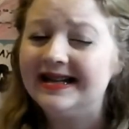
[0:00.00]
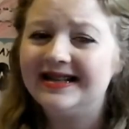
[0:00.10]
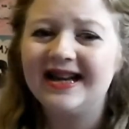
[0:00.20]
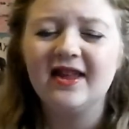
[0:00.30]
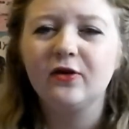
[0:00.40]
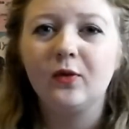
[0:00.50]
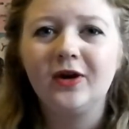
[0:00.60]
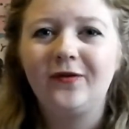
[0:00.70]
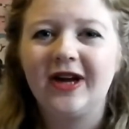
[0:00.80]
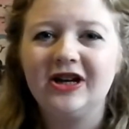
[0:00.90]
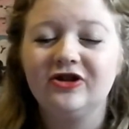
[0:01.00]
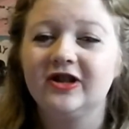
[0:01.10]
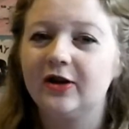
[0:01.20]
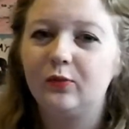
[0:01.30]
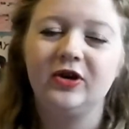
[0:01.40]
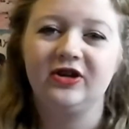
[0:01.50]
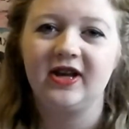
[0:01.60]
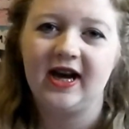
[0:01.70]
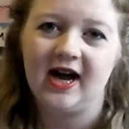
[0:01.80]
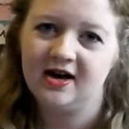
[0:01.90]
to get the qualifications they wish
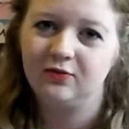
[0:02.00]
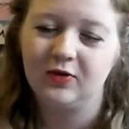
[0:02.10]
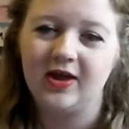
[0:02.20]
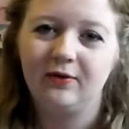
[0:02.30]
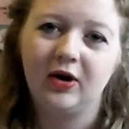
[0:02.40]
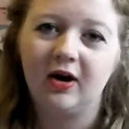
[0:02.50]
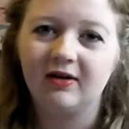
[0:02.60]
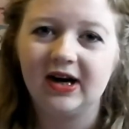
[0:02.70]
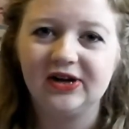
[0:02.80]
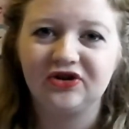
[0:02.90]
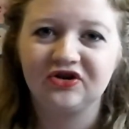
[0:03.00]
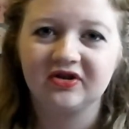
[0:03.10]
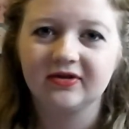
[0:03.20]
they had when they were our age.